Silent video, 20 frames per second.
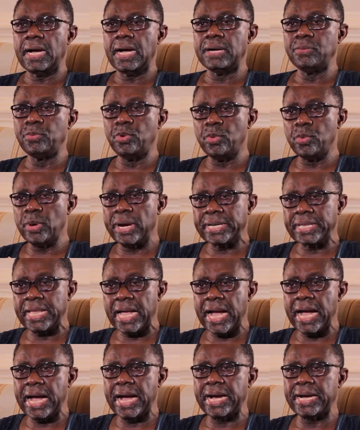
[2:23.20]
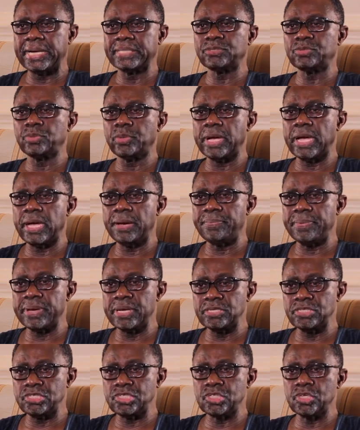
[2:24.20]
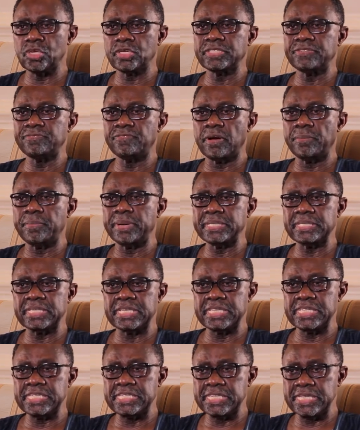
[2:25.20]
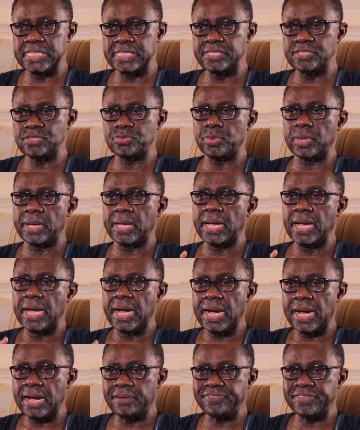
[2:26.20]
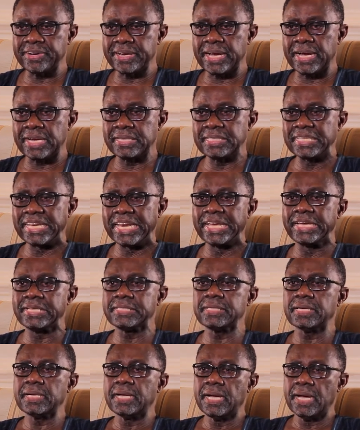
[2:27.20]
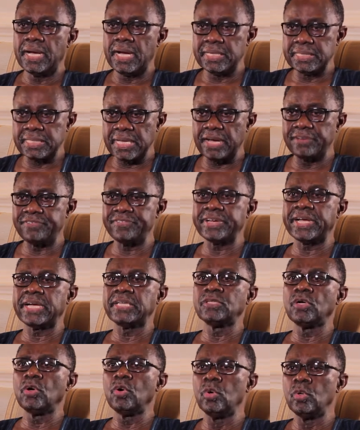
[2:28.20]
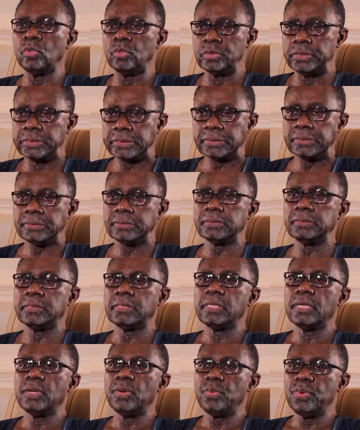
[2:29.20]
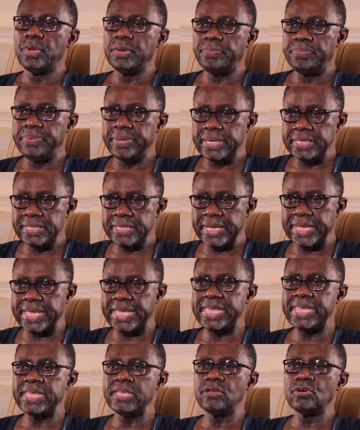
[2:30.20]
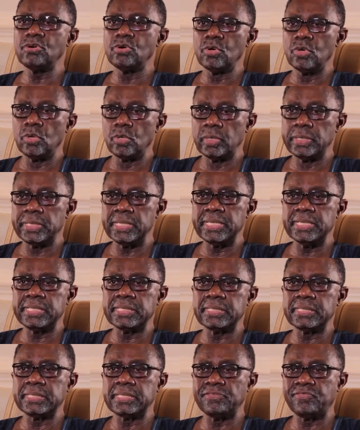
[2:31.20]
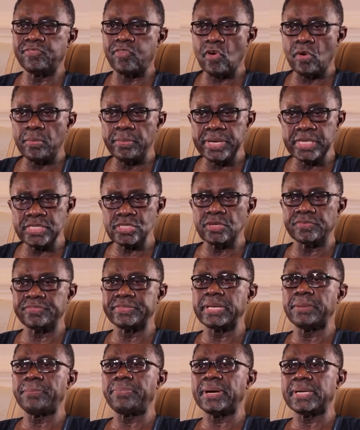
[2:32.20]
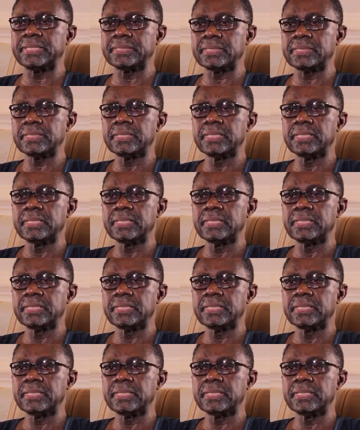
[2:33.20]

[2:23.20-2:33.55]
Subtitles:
And we worked hard to help ensure development initiatives were African-led and African-owned. We played a key role in the formation of NEPAD,